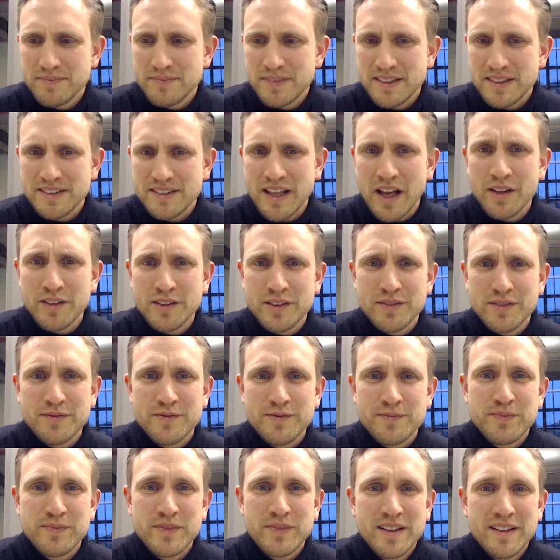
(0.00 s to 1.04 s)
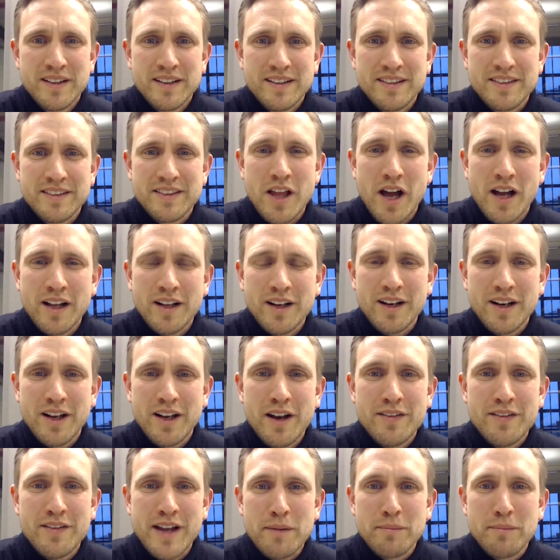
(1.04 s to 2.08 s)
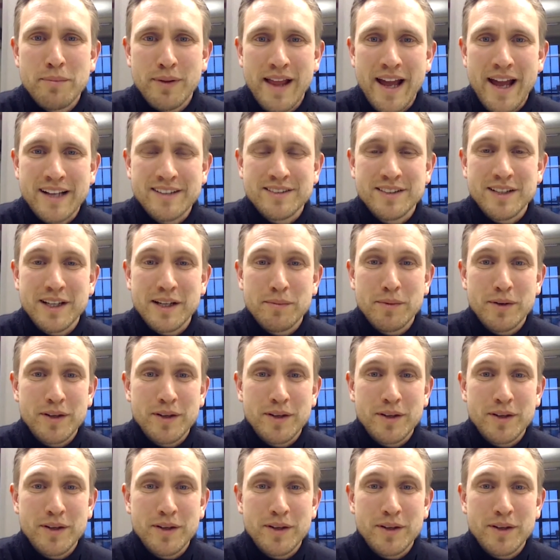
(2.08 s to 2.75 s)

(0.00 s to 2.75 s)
sounds a lot of complexity,